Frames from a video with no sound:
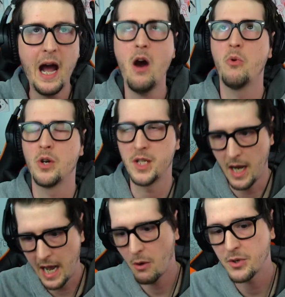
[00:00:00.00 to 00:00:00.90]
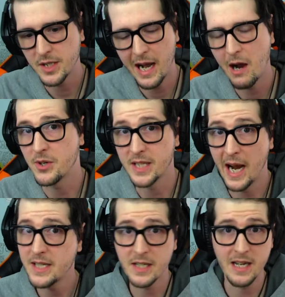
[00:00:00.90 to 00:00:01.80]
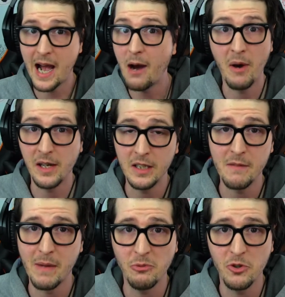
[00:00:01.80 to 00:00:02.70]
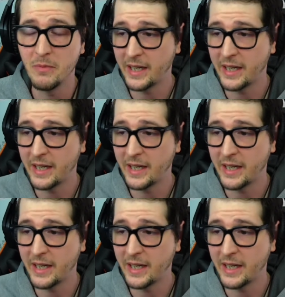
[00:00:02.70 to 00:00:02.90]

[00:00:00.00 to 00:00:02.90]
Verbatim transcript: hours and hours and hours, and I did not want to leave my room.